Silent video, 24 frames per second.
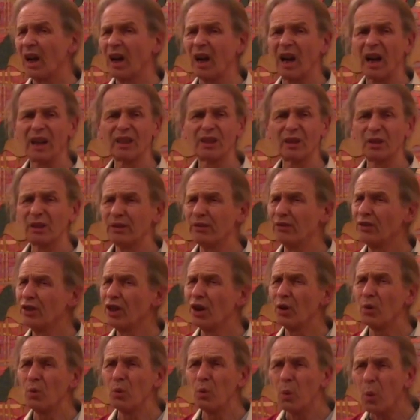I don't even
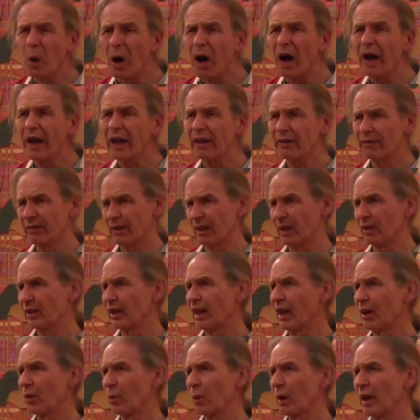know why I felt
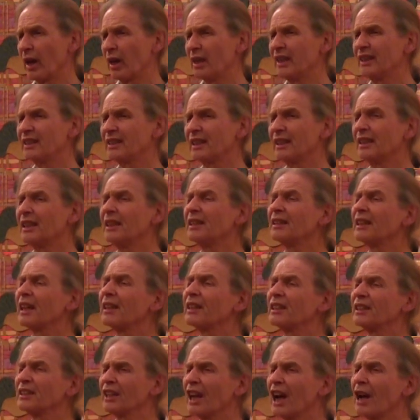that way. At least I didn't at
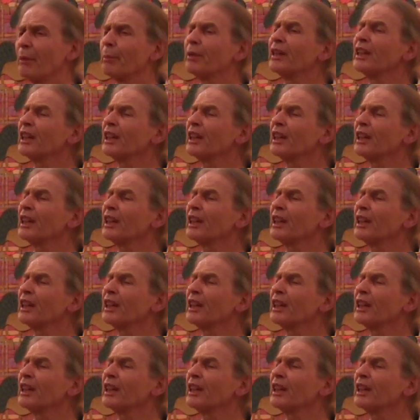the time.